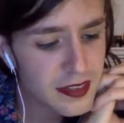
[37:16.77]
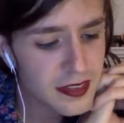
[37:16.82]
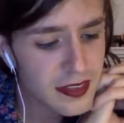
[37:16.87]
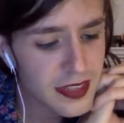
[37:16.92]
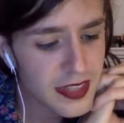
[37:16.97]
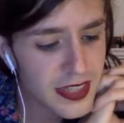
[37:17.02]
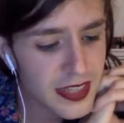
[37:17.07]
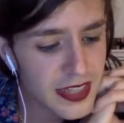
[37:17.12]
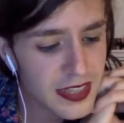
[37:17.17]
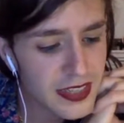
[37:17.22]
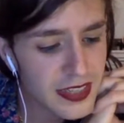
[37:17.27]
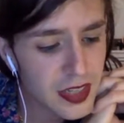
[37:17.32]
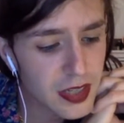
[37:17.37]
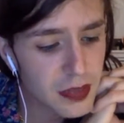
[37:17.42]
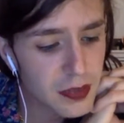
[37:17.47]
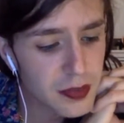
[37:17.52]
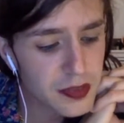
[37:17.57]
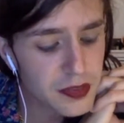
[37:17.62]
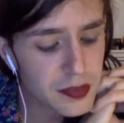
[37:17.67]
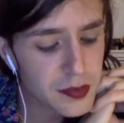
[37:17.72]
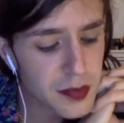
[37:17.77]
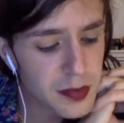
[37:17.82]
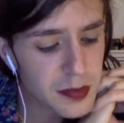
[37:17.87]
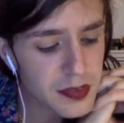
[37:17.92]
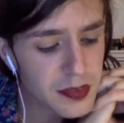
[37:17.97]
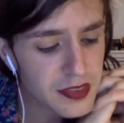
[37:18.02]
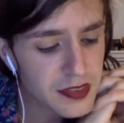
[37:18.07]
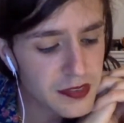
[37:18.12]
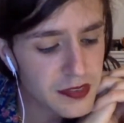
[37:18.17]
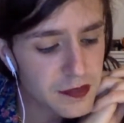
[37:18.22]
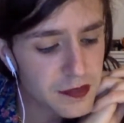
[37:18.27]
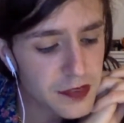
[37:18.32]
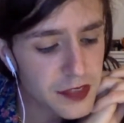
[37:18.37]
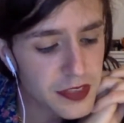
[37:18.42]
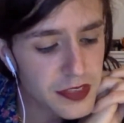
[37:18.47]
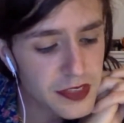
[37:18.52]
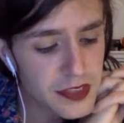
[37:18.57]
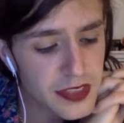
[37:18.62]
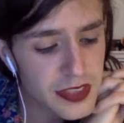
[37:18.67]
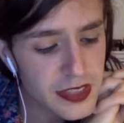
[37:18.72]
And I always remember this
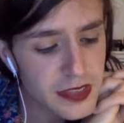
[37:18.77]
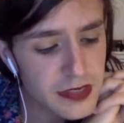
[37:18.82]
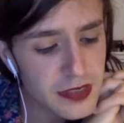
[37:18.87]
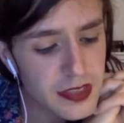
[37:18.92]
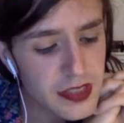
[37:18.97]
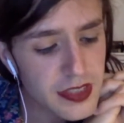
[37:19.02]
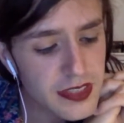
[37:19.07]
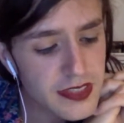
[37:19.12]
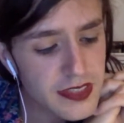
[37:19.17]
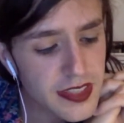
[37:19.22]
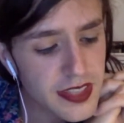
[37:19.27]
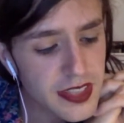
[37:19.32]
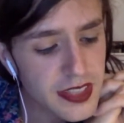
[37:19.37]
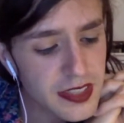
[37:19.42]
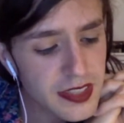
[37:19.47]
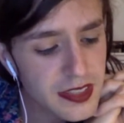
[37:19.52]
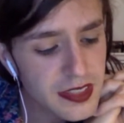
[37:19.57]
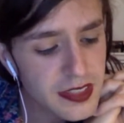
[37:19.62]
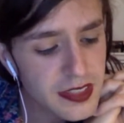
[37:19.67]
verse in it where they say,